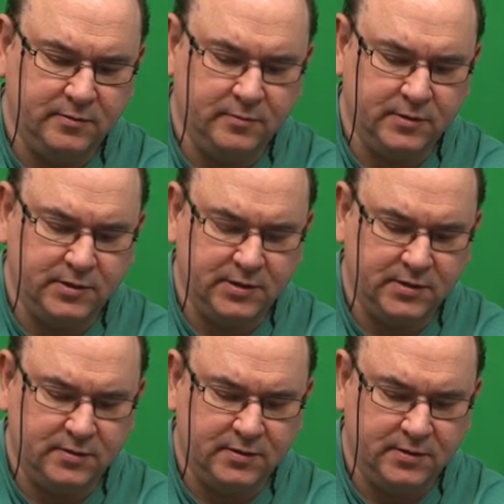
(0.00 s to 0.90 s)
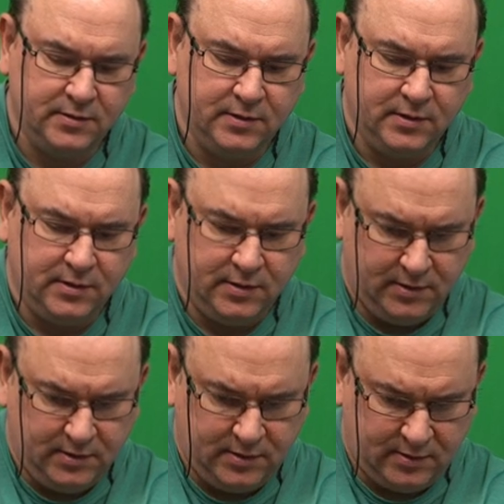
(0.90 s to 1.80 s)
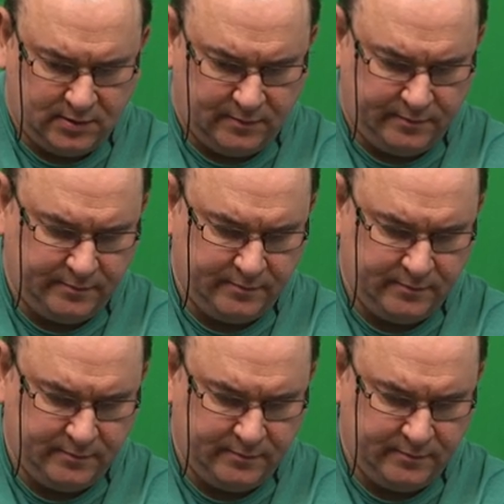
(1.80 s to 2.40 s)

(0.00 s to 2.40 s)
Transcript: which is um,